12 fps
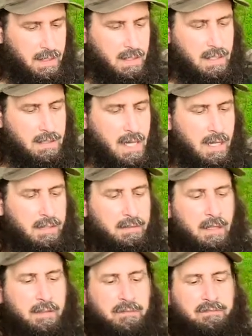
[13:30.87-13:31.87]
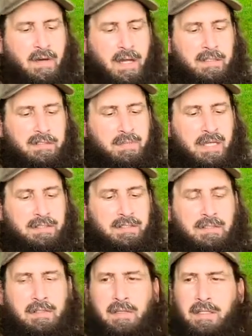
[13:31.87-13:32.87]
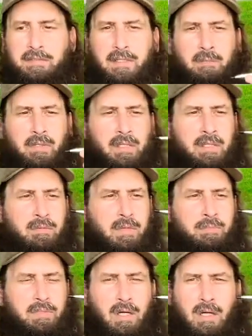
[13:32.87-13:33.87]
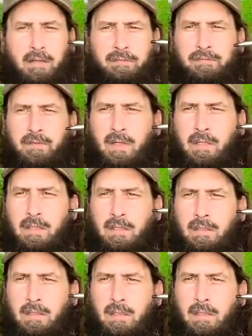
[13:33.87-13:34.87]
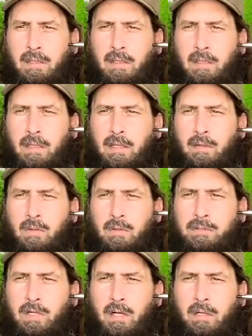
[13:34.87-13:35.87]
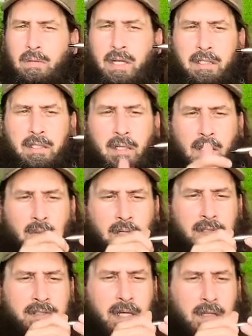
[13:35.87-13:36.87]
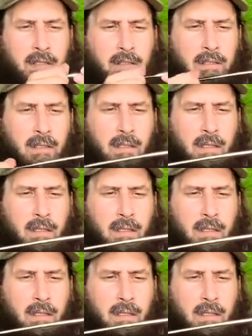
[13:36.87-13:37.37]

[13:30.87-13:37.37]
No, you're fine. It's basically like somebody ripped off an old car radio antenna. And